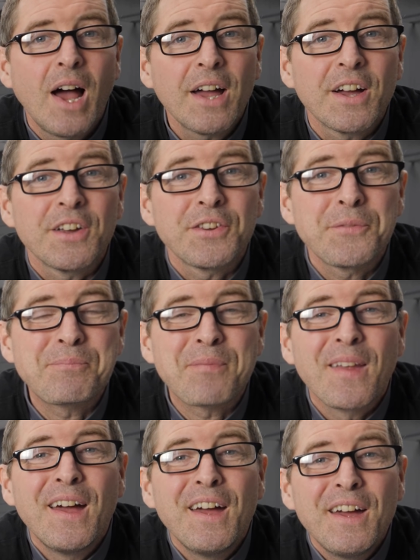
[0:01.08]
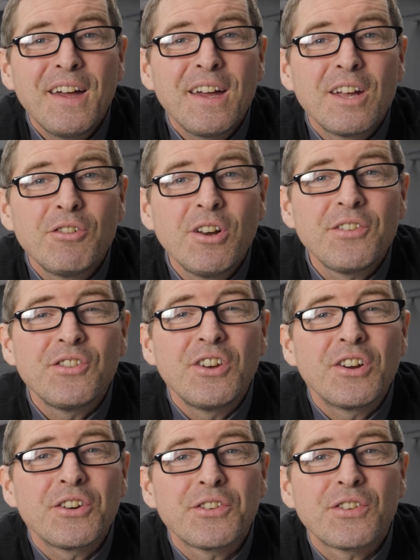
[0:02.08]
Hi guys. Recent
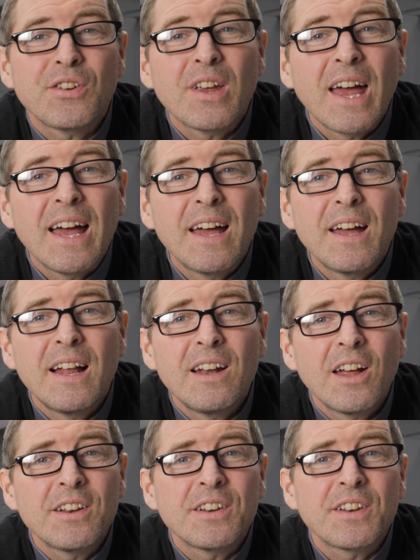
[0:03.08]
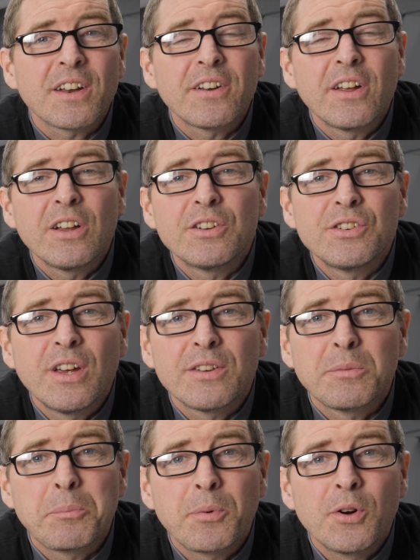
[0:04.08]
years, lighting technology
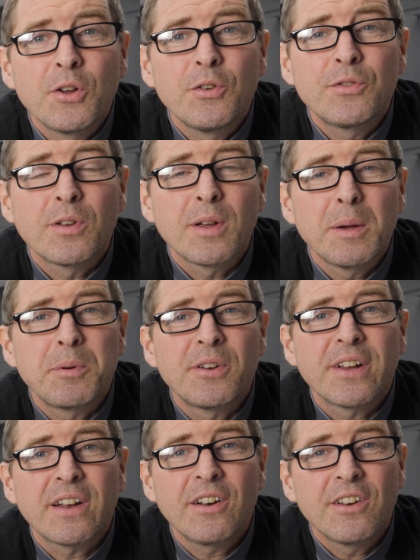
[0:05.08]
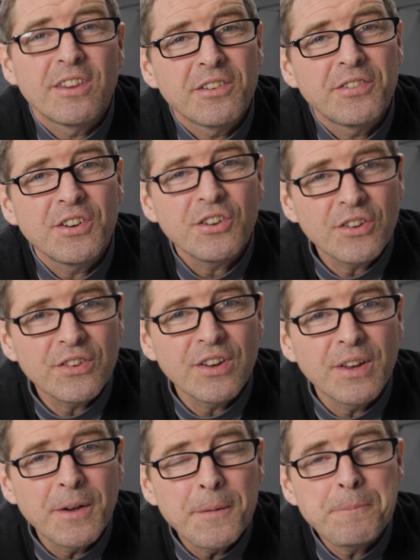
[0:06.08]
has improved, in particular the
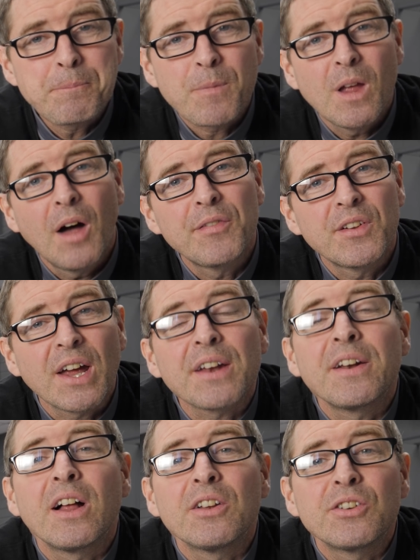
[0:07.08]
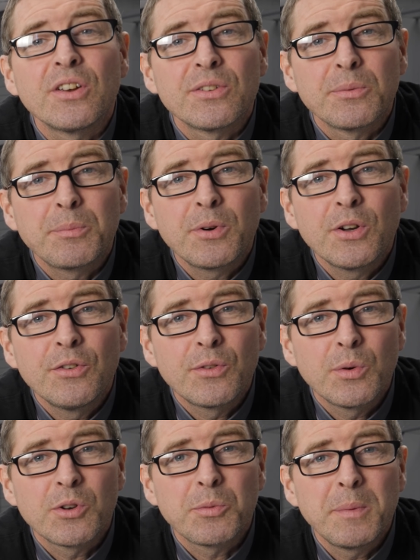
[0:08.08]
efficiency of the technology has improved,
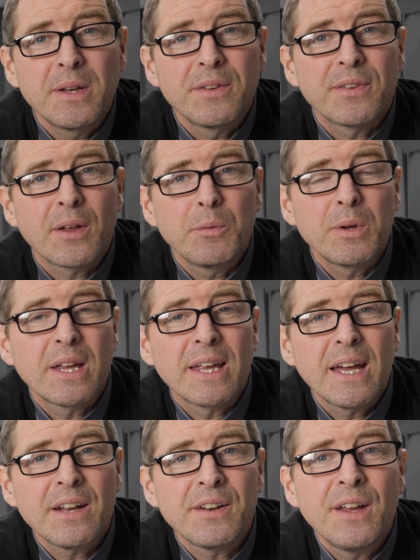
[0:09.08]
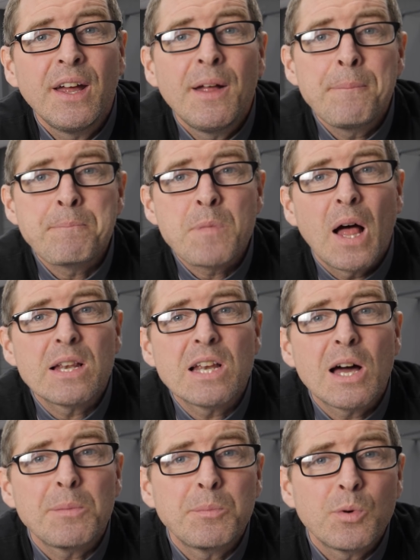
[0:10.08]
which means that we can get a
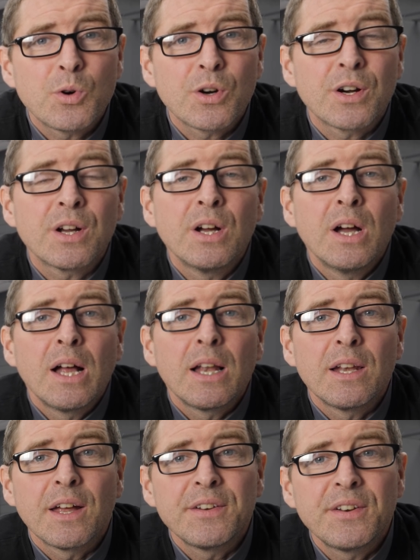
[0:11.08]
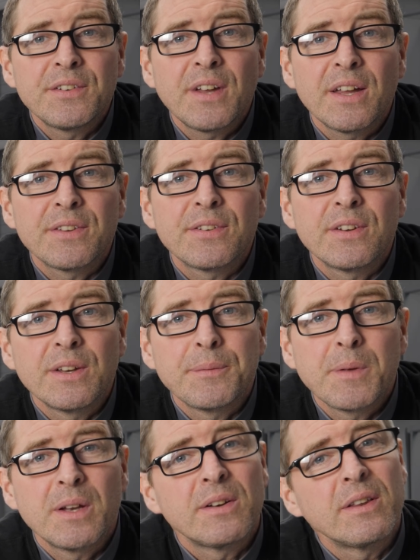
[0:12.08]
lot more light intensity
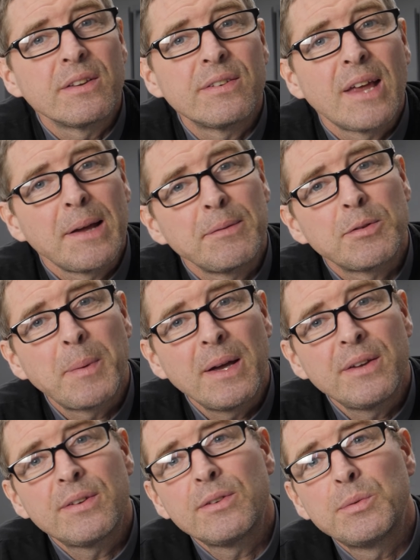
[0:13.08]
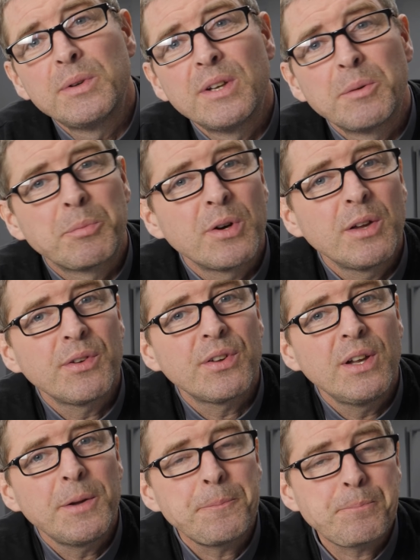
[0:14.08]
into the same space as we did
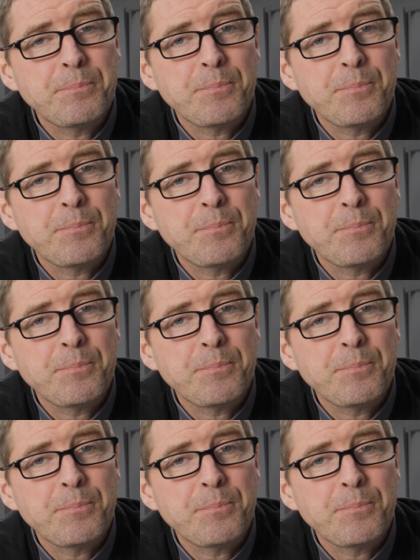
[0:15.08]
previously.